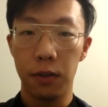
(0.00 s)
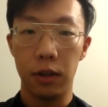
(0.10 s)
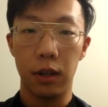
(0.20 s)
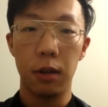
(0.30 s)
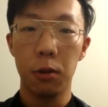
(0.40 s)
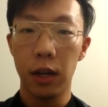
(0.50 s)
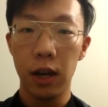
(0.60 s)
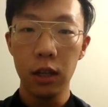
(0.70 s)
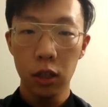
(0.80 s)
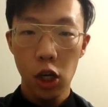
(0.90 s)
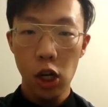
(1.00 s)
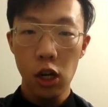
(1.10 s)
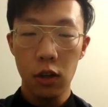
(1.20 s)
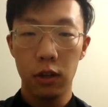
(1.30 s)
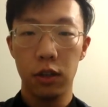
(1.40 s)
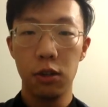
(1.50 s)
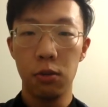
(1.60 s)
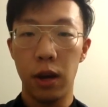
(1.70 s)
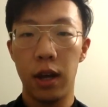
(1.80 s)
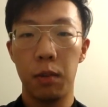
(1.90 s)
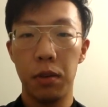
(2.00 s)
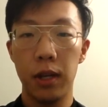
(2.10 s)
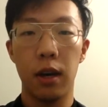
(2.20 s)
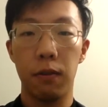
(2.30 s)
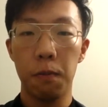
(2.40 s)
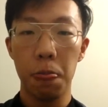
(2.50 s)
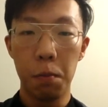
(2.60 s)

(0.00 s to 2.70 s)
the inward K, to a PF.